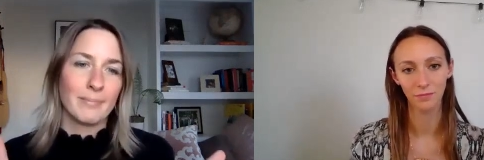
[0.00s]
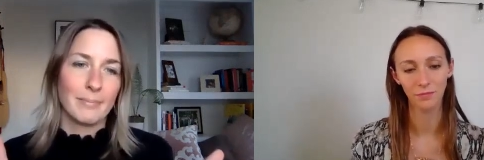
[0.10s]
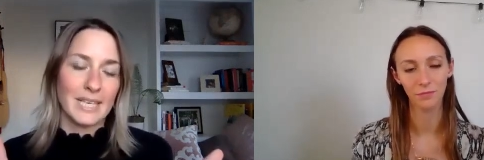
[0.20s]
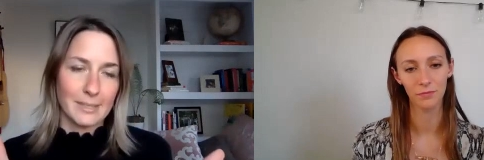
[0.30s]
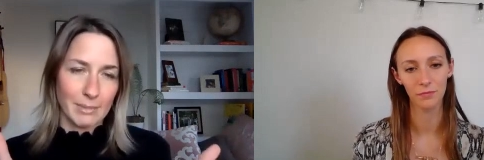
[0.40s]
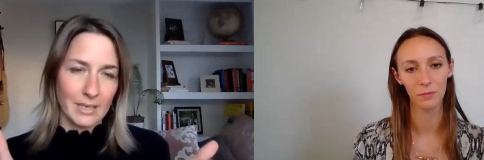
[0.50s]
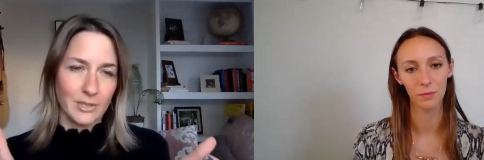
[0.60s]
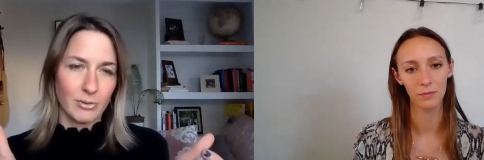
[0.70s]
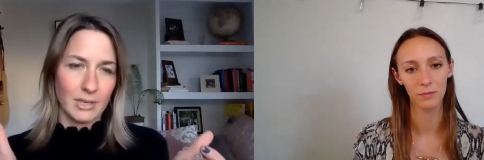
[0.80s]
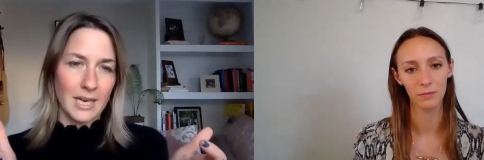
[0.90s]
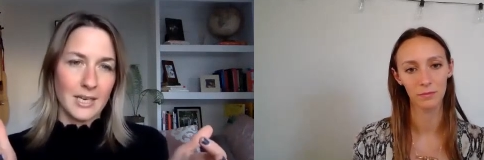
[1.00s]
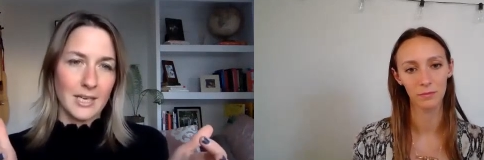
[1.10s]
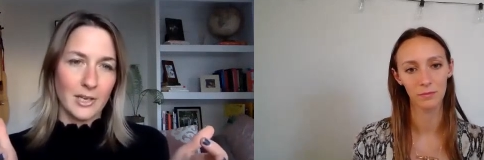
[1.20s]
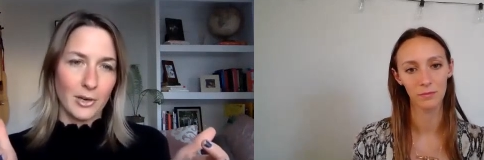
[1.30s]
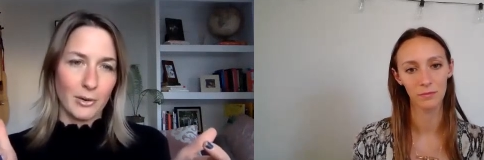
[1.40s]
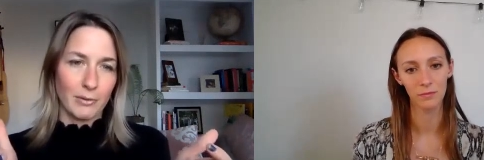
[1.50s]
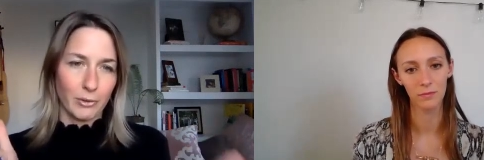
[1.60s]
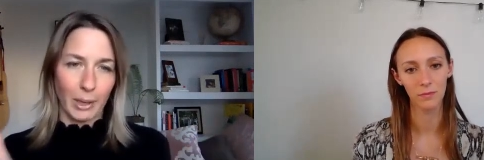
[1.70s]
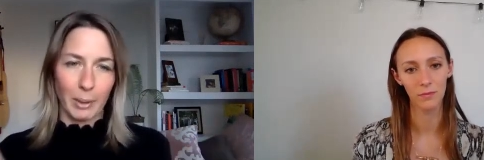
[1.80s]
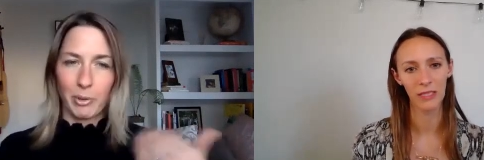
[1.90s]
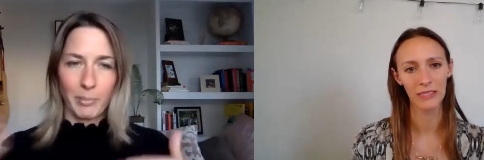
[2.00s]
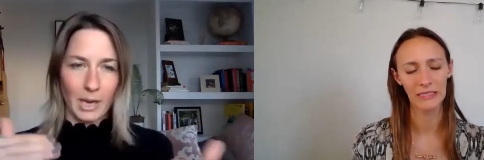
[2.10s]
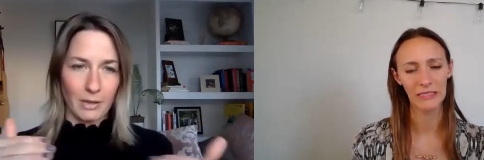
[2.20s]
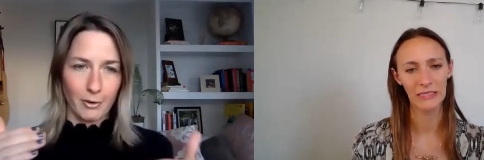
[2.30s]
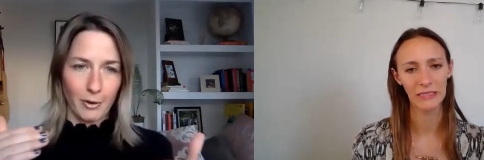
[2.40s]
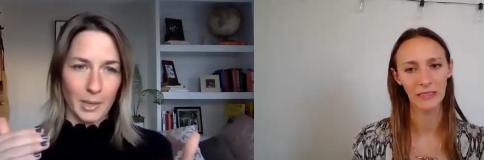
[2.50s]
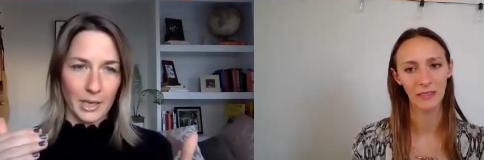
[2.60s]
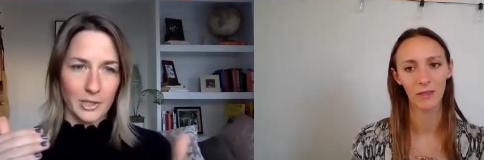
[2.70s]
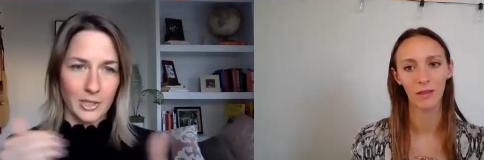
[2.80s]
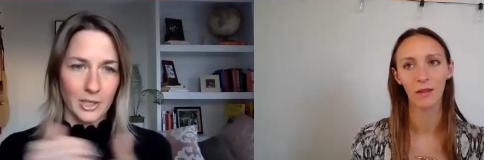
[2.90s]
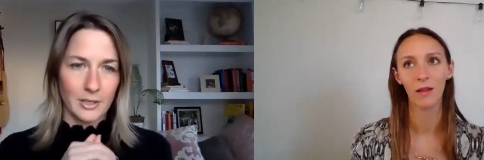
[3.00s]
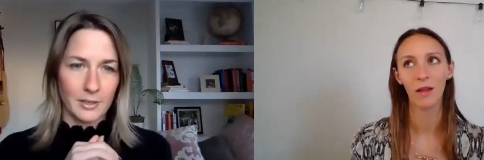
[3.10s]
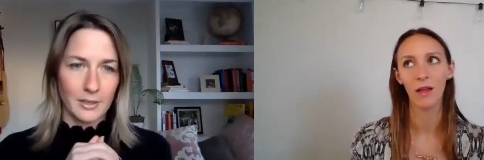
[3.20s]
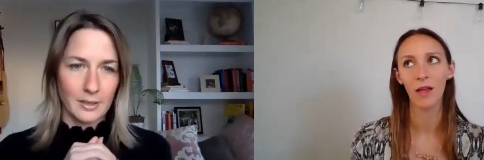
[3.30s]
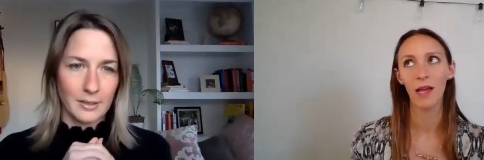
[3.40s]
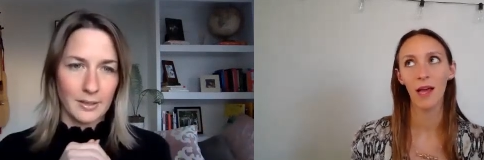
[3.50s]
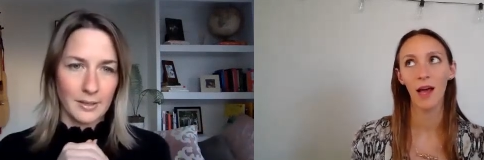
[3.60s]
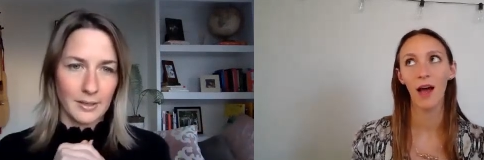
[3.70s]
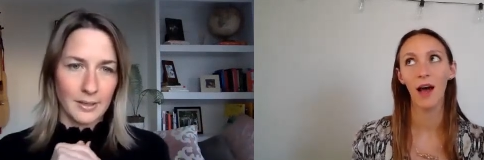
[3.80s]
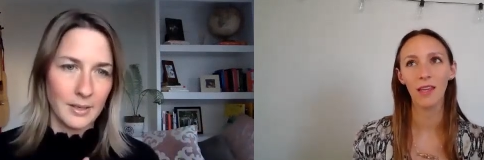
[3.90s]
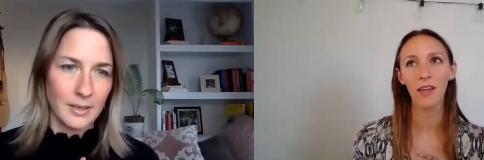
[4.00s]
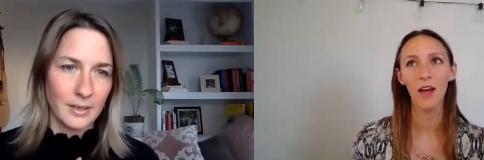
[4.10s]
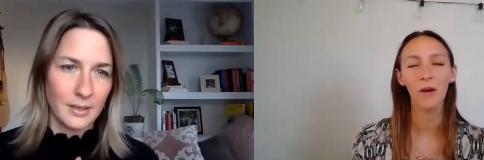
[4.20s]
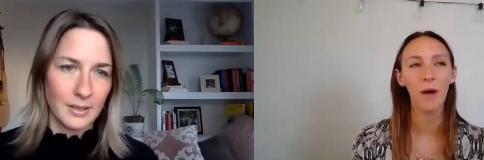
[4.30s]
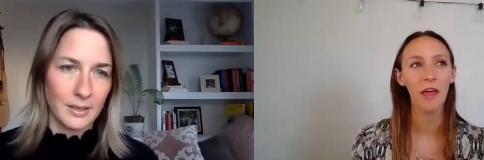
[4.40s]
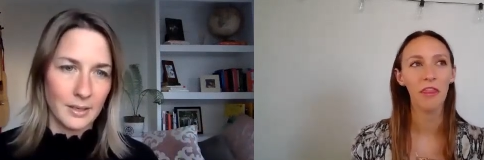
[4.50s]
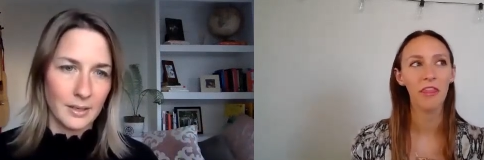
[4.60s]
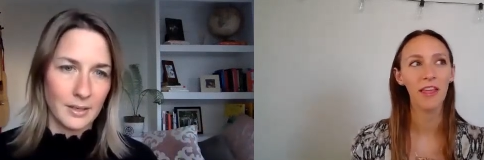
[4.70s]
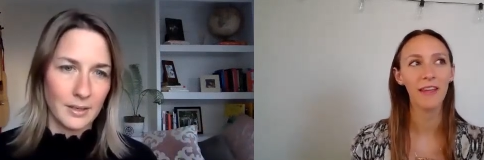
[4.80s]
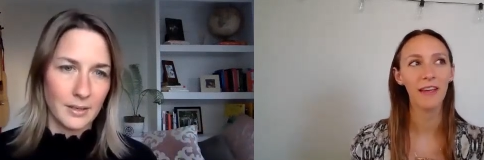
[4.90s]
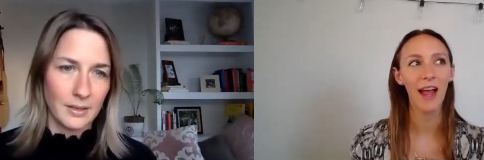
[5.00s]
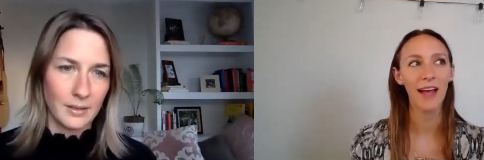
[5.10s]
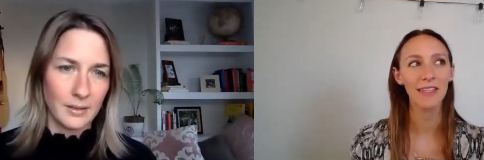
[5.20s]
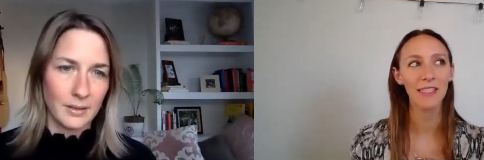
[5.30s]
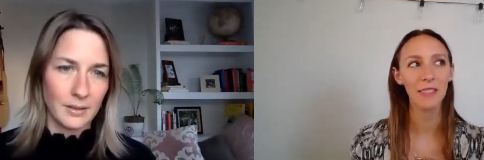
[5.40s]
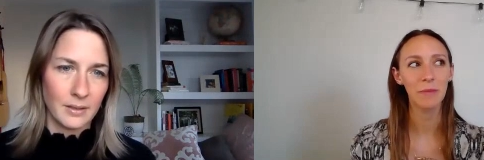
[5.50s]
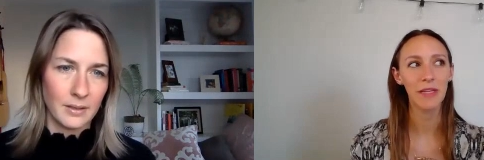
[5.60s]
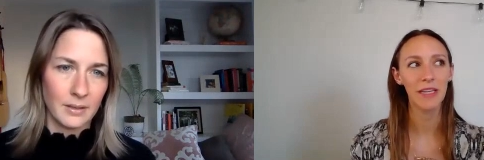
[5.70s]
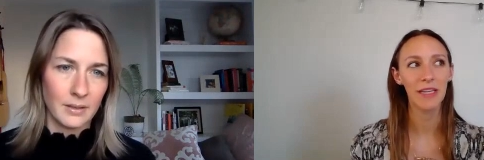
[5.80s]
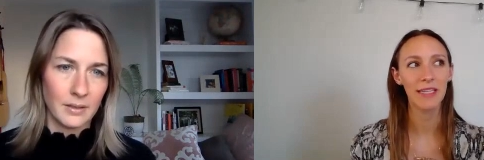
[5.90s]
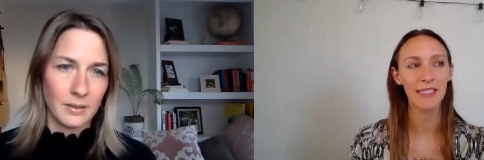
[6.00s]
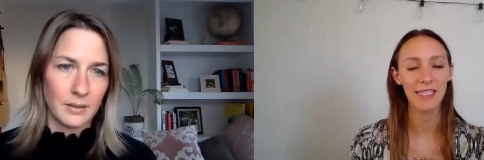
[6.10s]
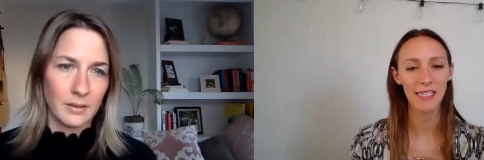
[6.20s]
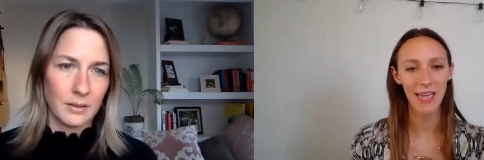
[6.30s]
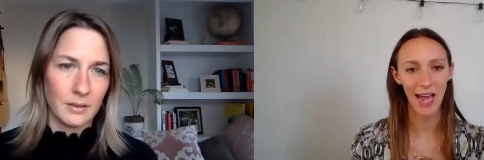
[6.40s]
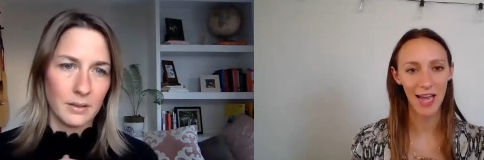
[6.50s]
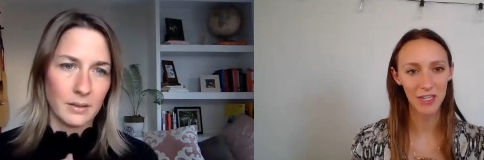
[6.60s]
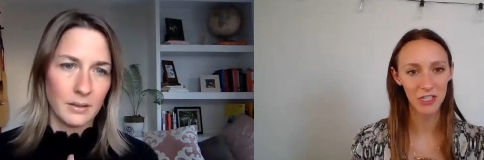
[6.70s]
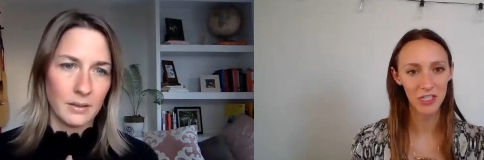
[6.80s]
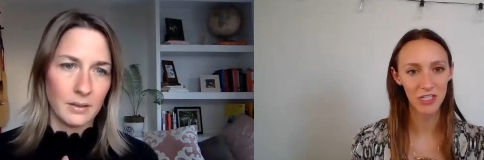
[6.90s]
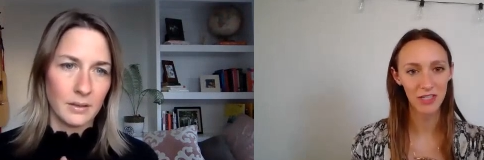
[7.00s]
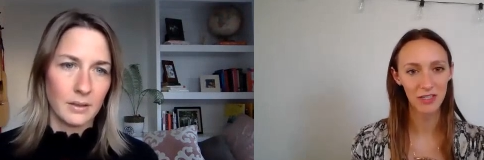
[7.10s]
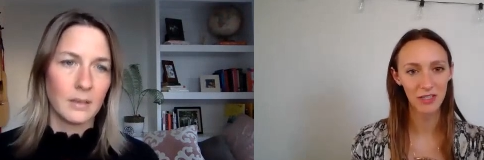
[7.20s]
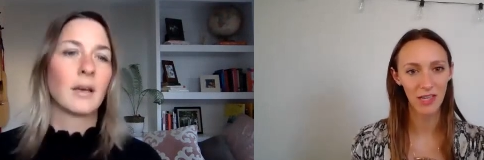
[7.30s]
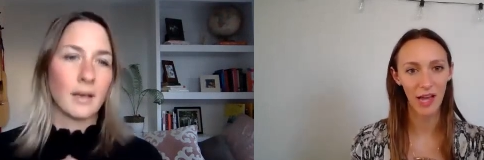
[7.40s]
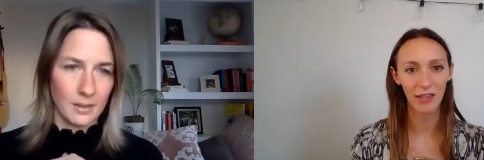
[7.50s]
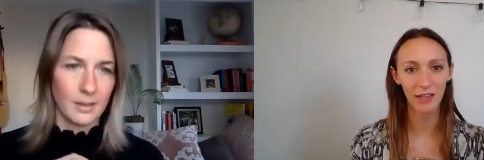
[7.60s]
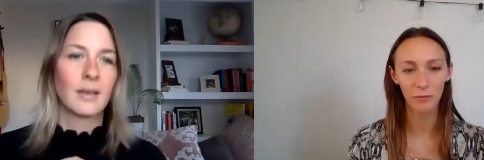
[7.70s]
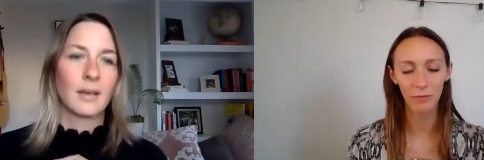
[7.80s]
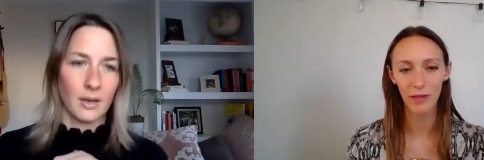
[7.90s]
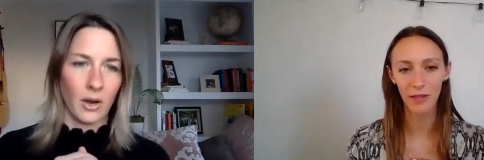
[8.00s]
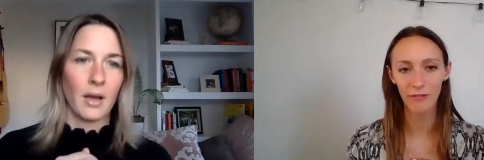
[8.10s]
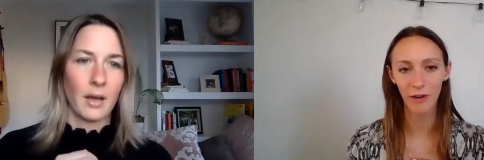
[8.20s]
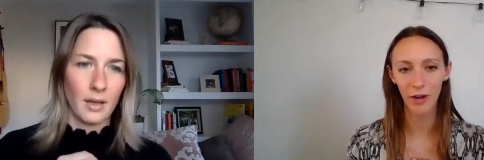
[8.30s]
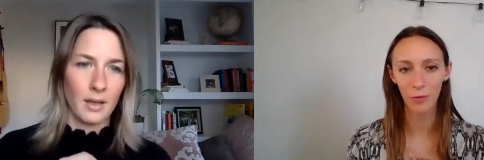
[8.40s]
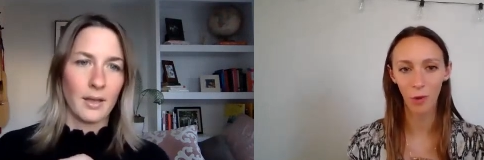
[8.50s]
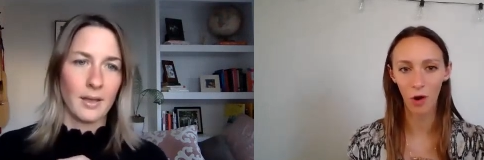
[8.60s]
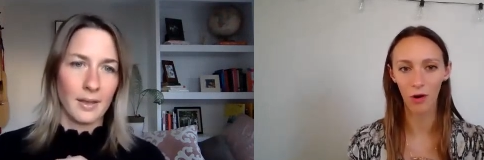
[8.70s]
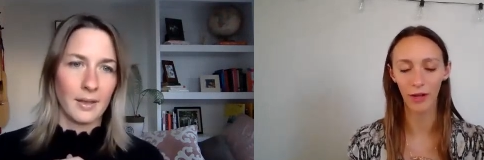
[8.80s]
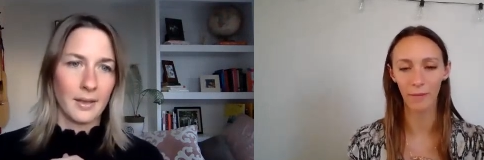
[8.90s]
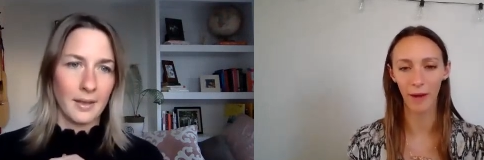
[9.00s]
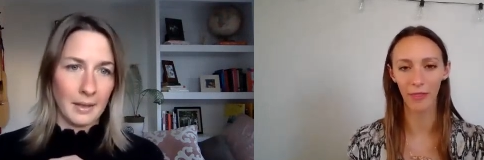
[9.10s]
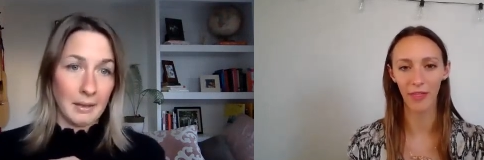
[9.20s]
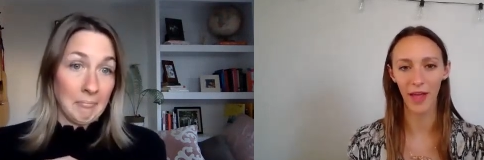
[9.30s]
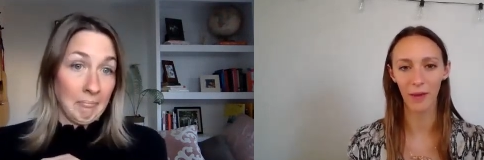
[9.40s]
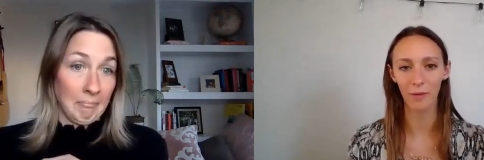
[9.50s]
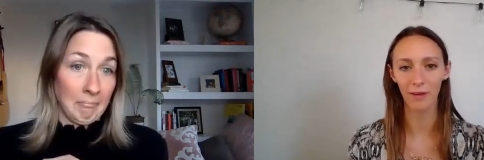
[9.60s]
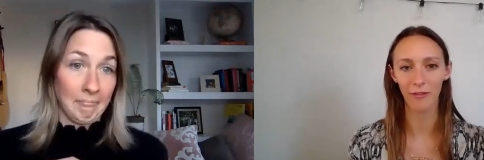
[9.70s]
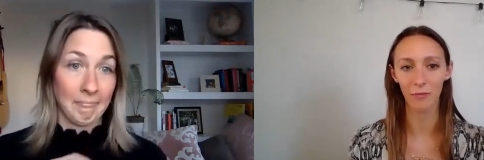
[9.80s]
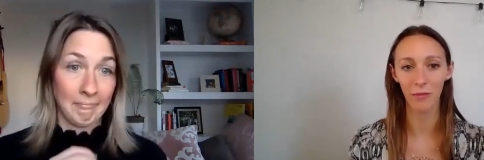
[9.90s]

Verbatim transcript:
Speaker 1: basement into an ADU if you like put a bathroom and a kitchen?
Speaker 2: You know, I think it has to be detached. I could be very wrong about that, but